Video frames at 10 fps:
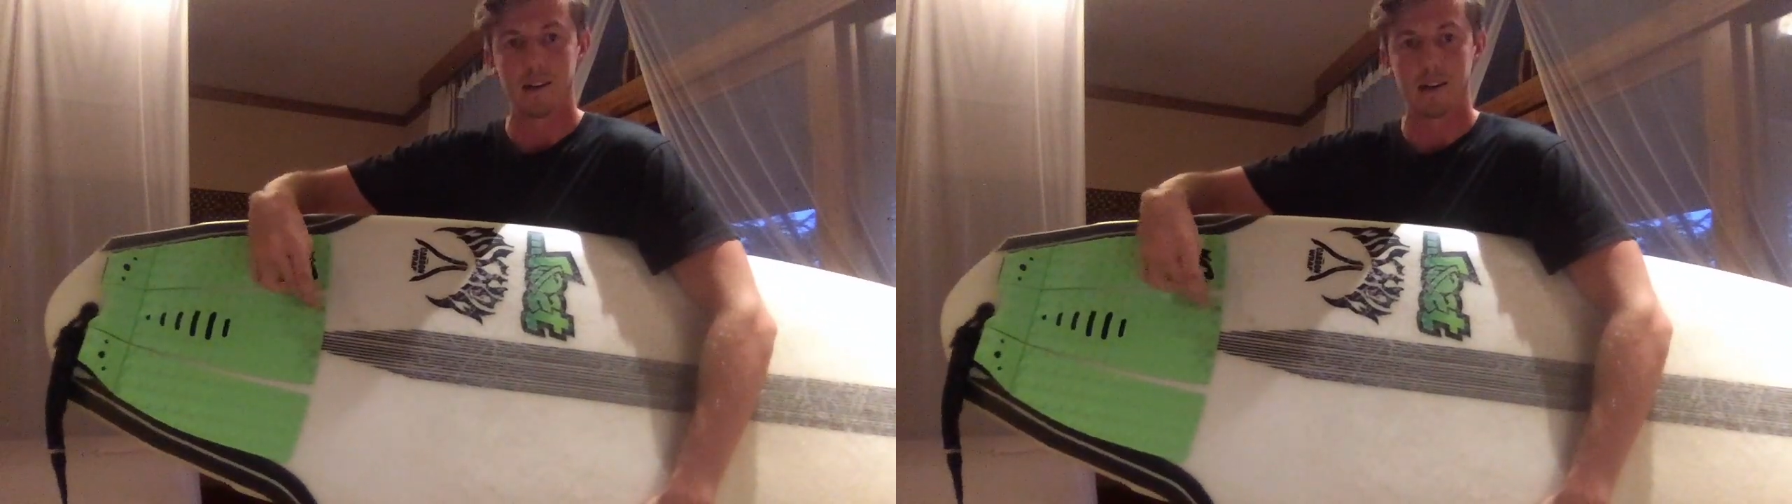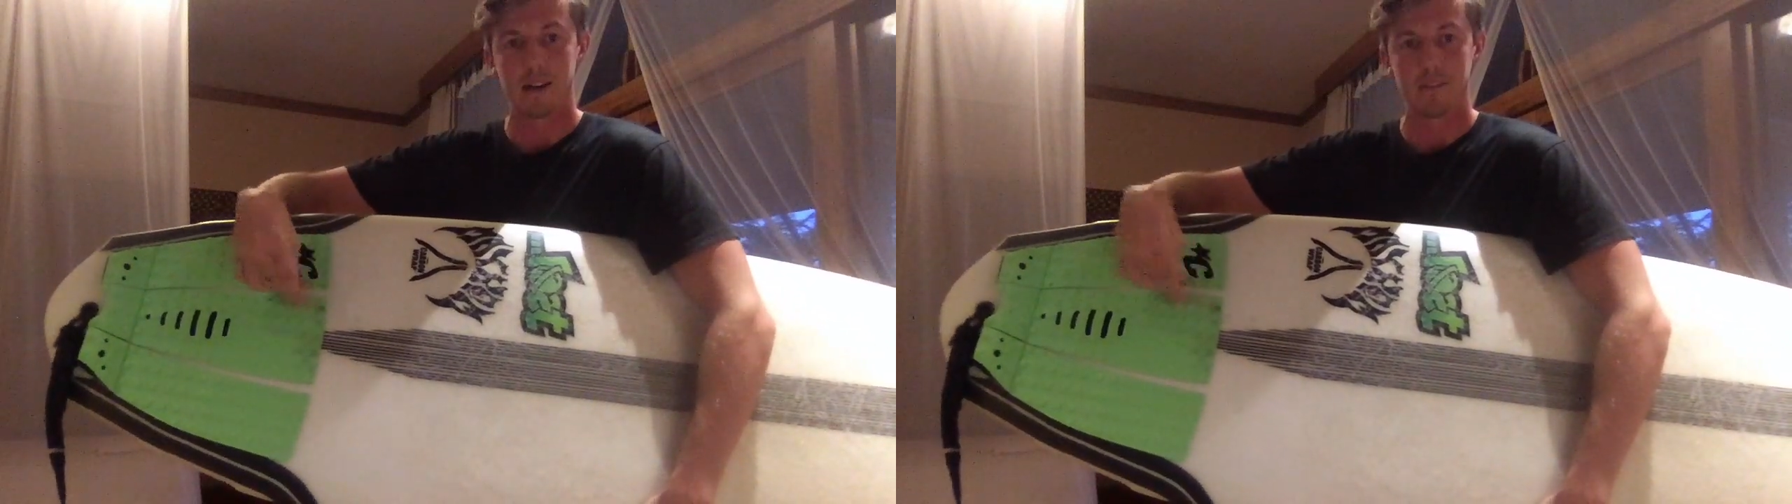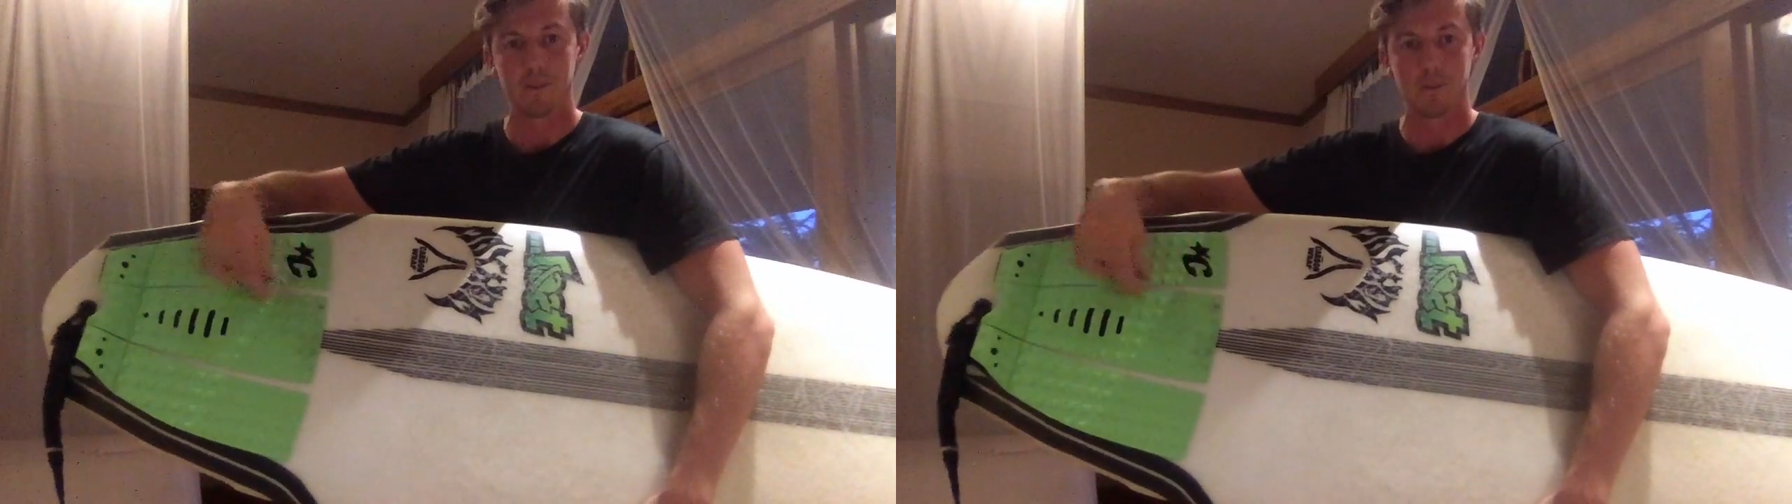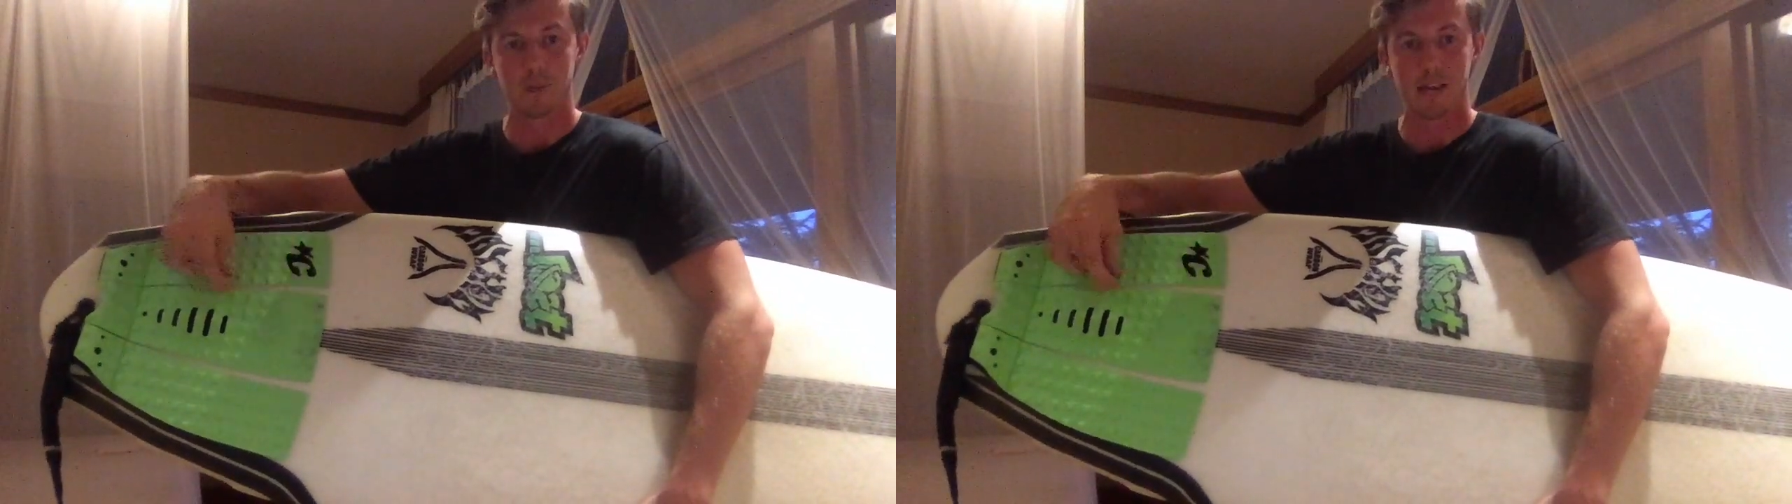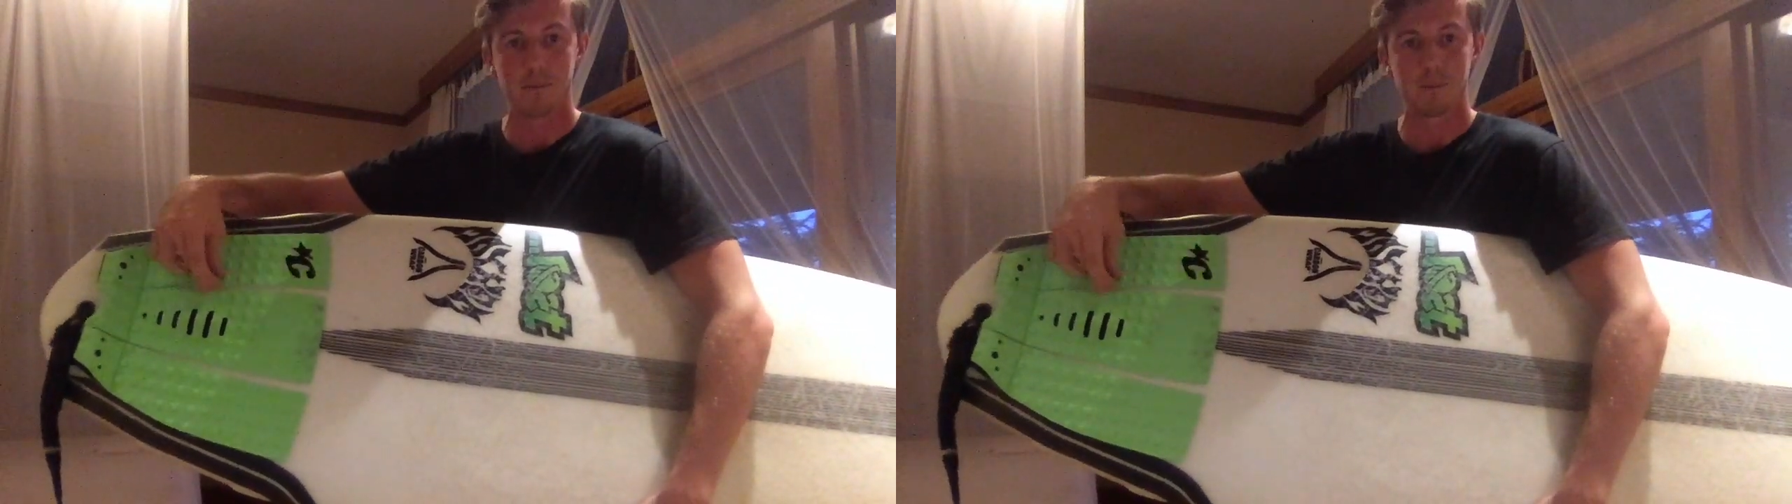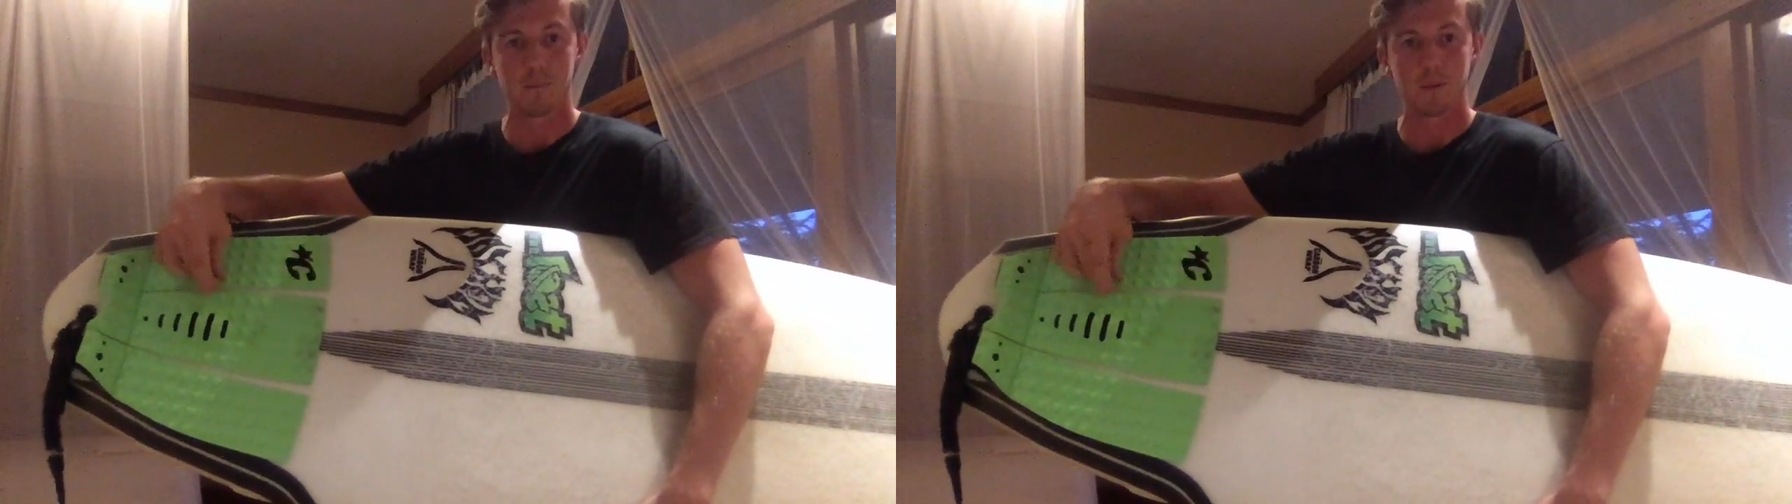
have a little gap in